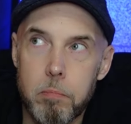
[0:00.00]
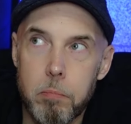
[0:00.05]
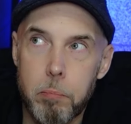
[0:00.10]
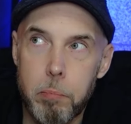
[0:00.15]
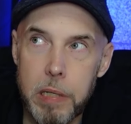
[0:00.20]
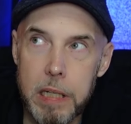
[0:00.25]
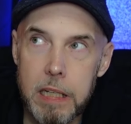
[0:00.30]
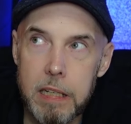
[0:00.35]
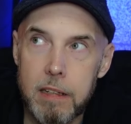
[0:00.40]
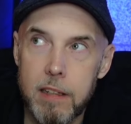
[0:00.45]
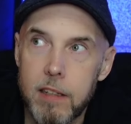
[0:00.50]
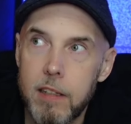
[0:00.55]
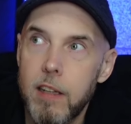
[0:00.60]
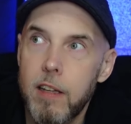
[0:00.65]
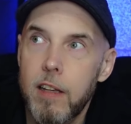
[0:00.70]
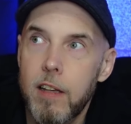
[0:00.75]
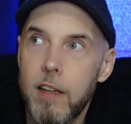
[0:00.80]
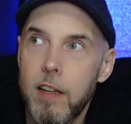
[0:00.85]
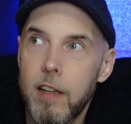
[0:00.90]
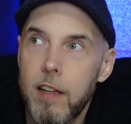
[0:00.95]
big
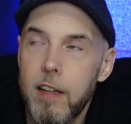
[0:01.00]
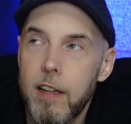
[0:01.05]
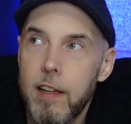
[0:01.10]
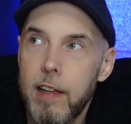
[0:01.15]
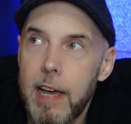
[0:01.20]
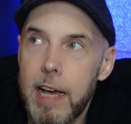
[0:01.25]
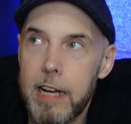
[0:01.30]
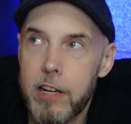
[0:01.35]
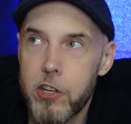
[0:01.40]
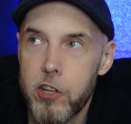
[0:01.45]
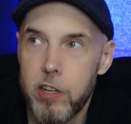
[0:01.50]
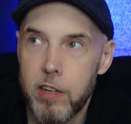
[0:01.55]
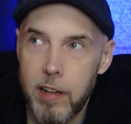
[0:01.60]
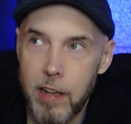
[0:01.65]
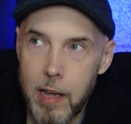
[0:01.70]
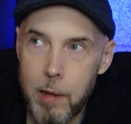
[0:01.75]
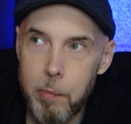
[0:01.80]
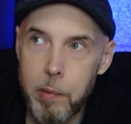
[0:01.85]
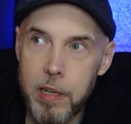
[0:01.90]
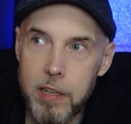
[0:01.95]
action
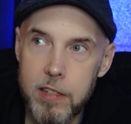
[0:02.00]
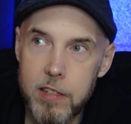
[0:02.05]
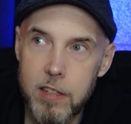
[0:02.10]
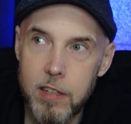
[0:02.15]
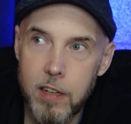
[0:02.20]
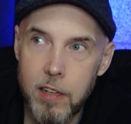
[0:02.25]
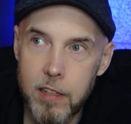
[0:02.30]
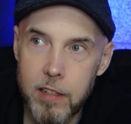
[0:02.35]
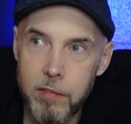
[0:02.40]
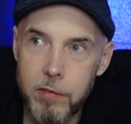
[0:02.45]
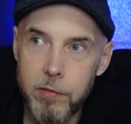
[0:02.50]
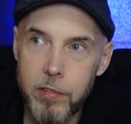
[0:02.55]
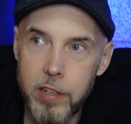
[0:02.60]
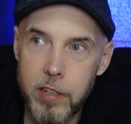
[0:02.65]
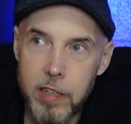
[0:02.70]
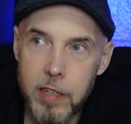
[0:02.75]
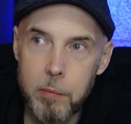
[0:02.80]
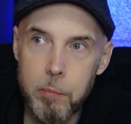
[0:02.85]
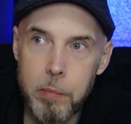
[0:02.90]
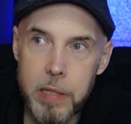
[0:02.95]
epics on a
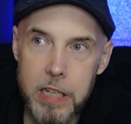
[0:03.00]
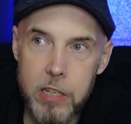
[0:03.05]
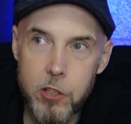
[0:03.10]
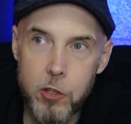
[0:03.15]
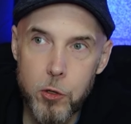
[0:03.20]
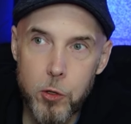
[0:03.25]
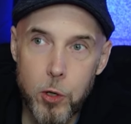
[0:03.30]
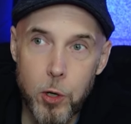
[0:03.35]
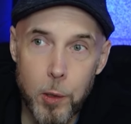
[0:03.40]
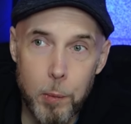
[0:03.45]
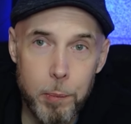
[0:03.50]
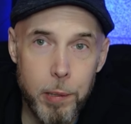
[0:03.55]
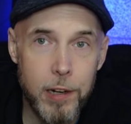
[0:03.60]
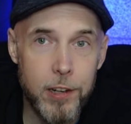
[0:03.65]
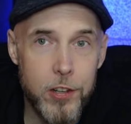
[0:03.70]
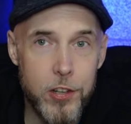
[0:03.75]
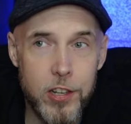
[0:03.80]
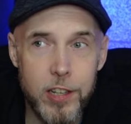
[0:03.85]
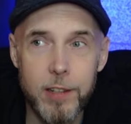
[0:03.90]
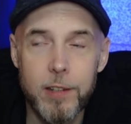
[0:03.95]
very minuscule
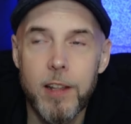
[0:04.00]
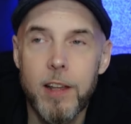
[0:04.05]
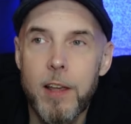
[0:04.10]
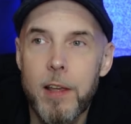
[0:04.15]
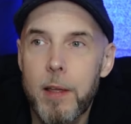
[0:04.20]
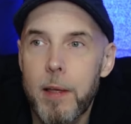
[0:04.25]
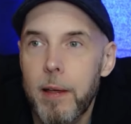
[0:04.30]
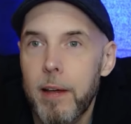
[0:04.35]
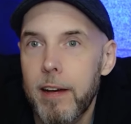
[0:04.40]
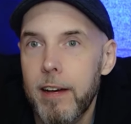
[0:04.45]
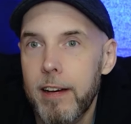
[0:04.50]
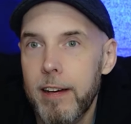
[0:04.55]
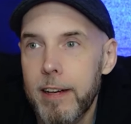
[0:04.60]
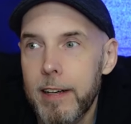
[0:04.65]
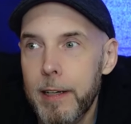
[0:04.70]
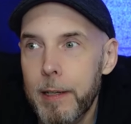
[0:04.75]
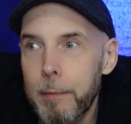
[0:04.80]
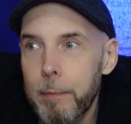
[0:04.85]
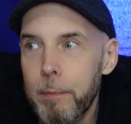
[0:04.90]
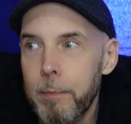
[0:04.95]
budget,
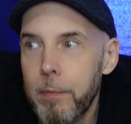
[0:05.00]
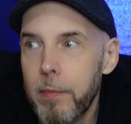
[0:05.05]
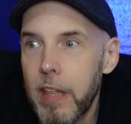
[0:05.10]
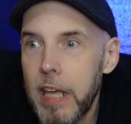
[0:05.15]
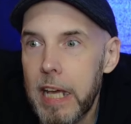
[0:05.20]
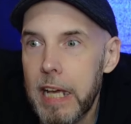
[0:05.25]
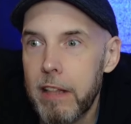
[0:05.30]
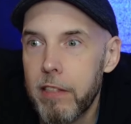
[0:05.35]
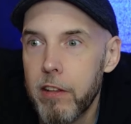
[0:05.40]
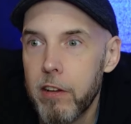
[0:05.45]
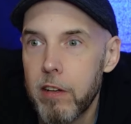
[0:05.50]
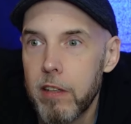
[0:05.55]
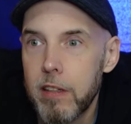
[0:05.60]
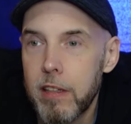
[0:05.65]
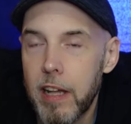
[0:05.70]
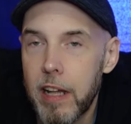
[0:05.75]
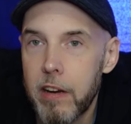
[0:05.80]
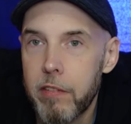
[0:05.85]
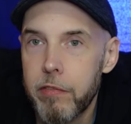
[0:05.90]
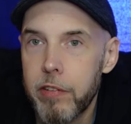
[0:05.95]
and they're a
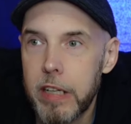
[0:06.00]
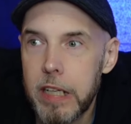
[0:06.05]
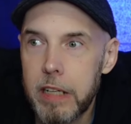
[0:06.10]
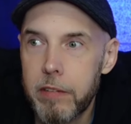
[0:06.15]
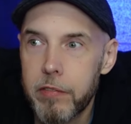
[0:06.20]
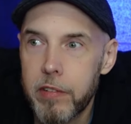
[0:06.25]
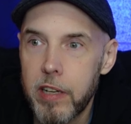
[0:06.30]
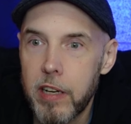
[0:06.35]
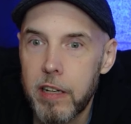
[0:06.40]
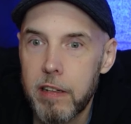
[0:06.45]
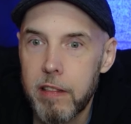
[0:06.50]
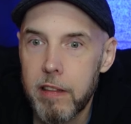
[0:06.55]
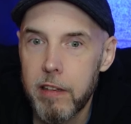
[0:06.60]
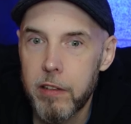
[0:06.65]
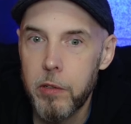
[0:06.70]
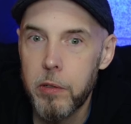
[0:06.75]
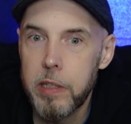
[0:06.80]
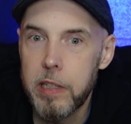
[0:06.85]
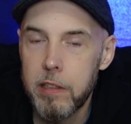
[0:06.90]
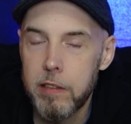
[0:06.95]
lot of fun. I've got the
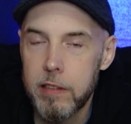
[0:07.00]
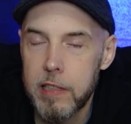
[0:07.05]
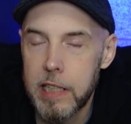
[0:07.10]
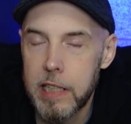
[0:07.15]
Who Killed